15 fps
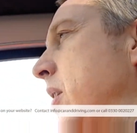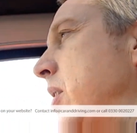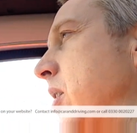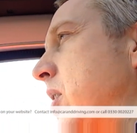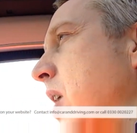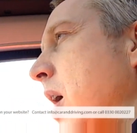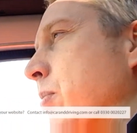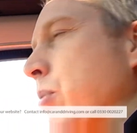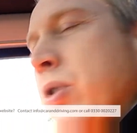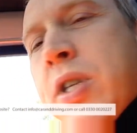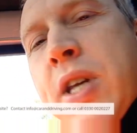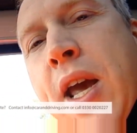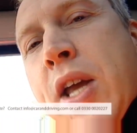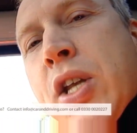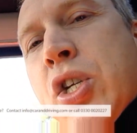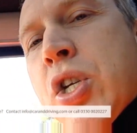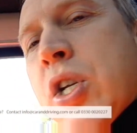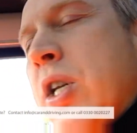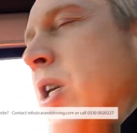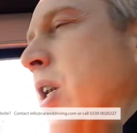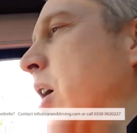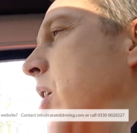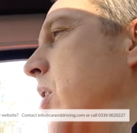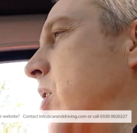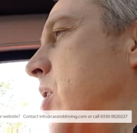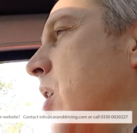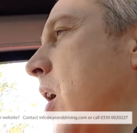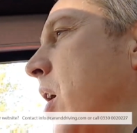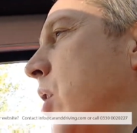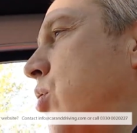disables the engine
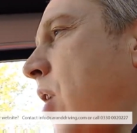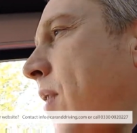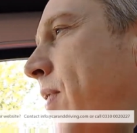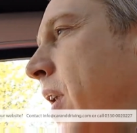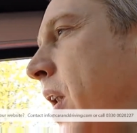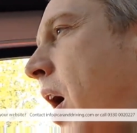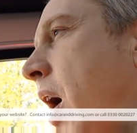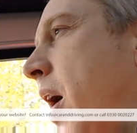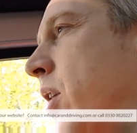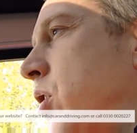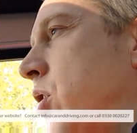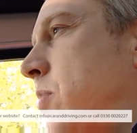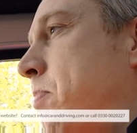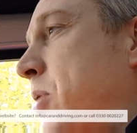at traffic lights,